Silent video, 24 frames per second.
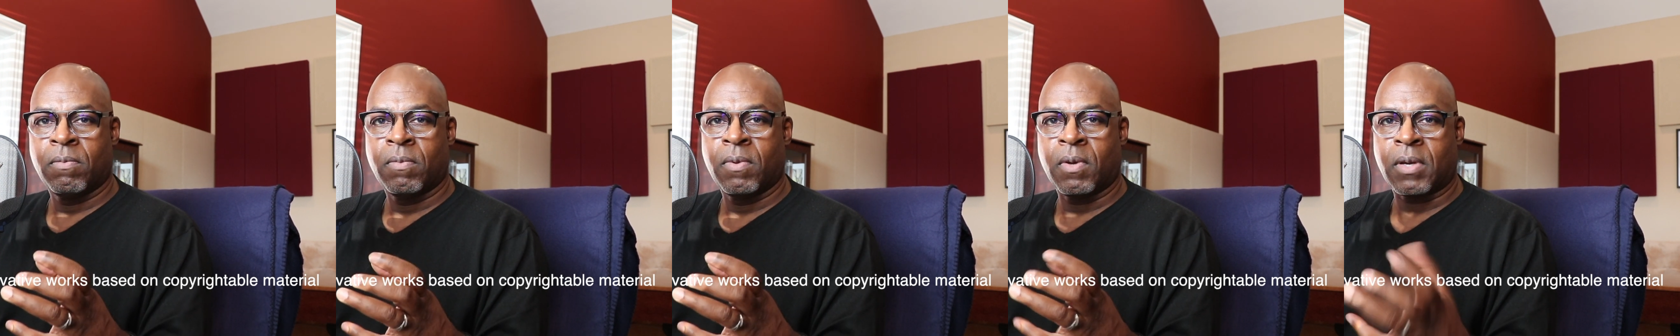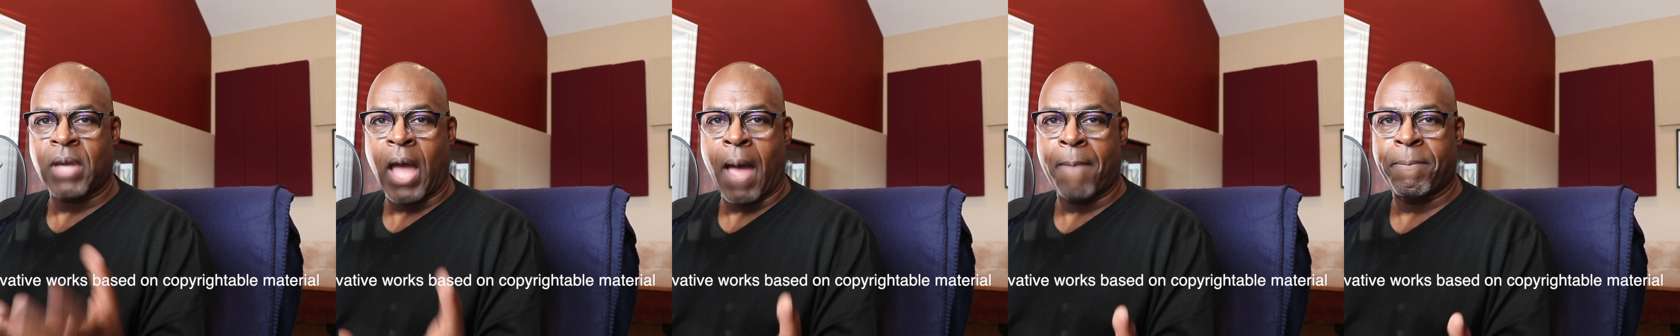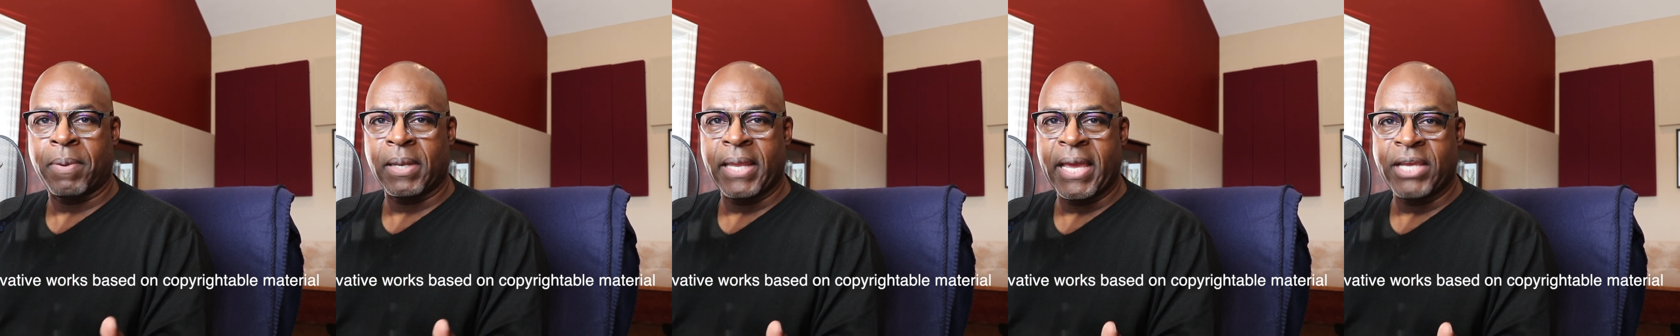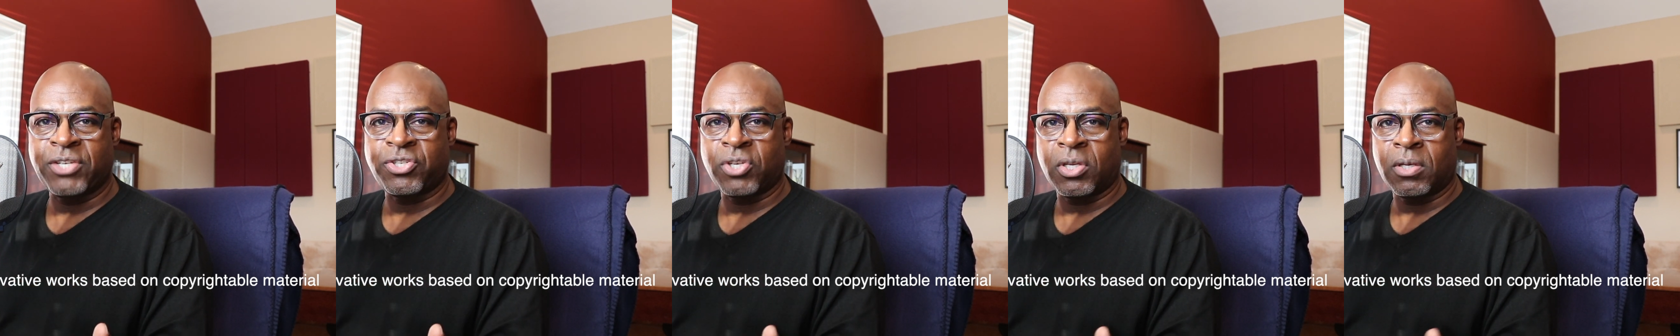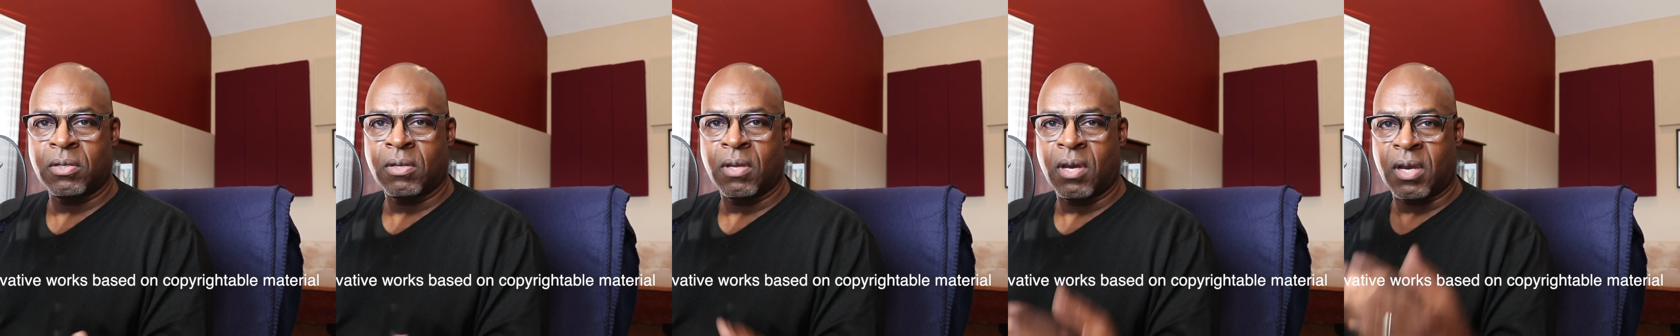
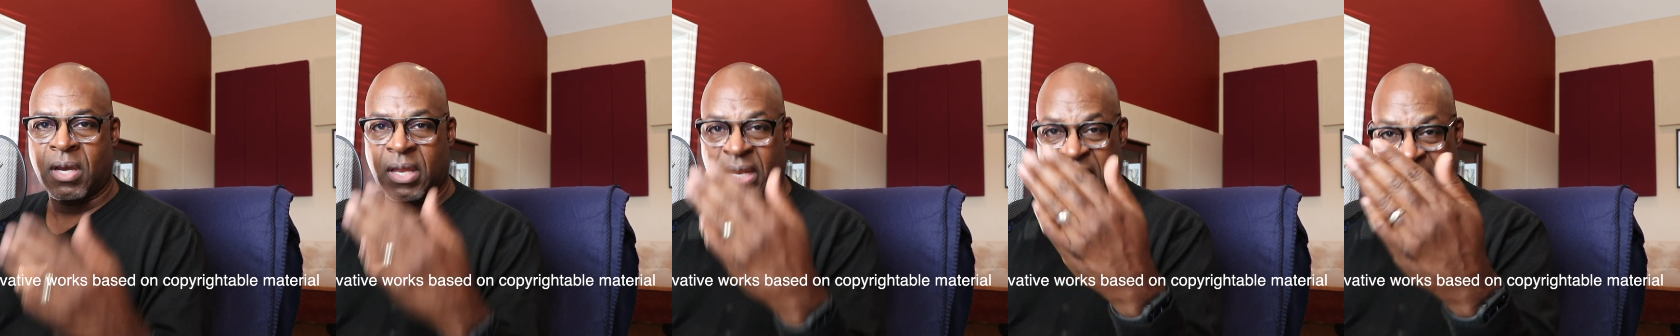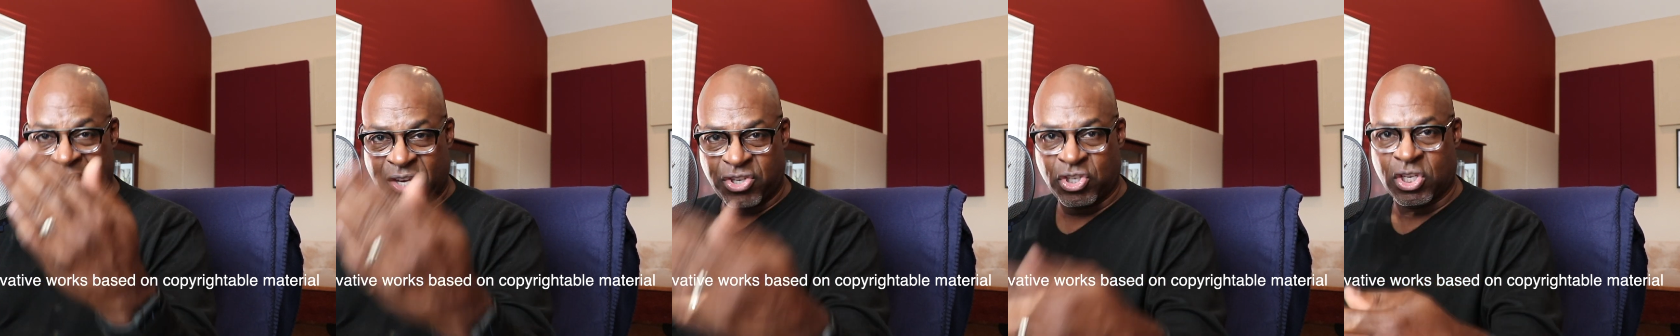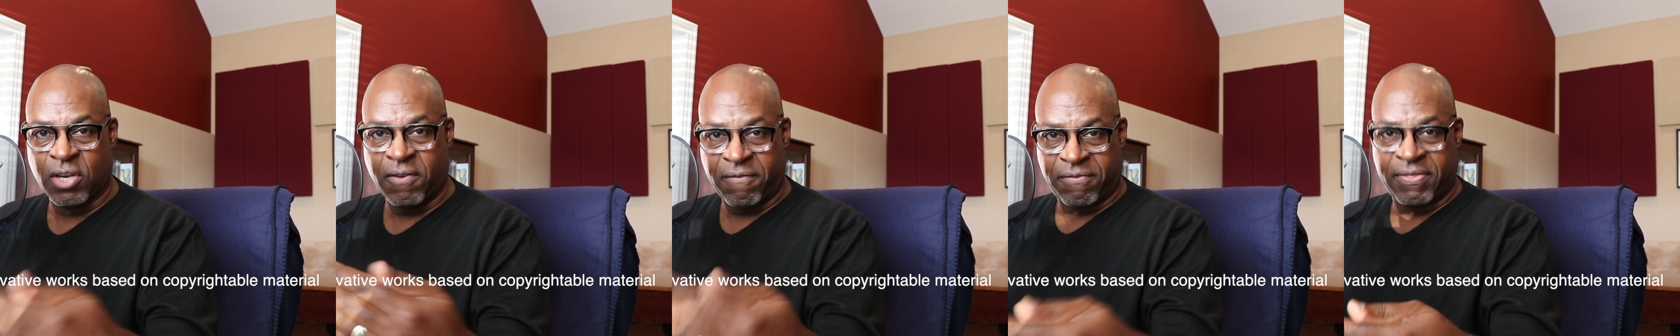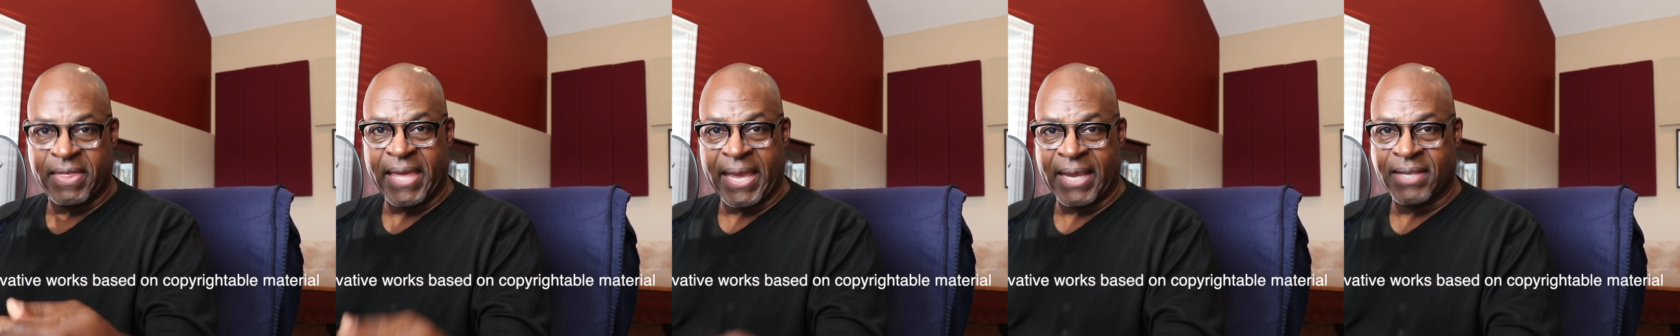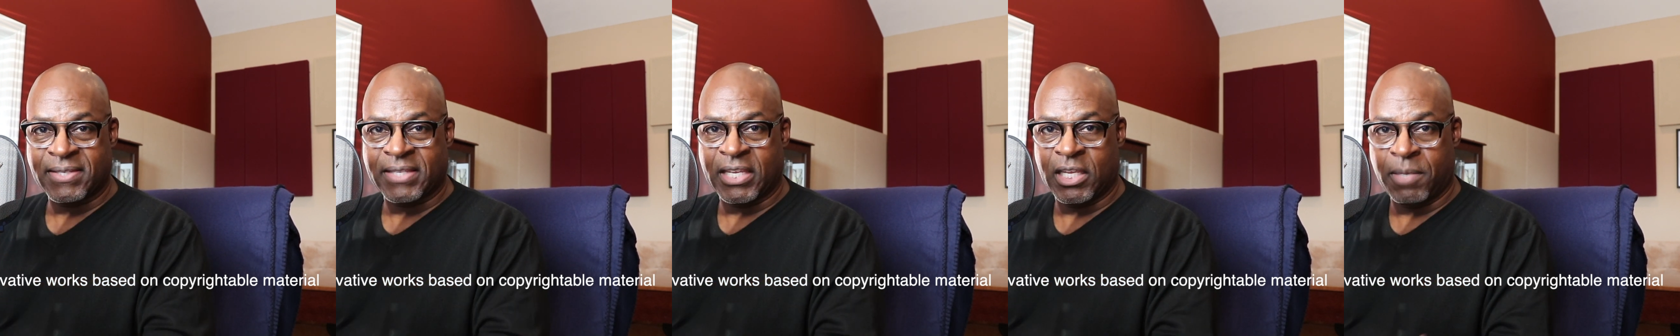compilation, a collection of things that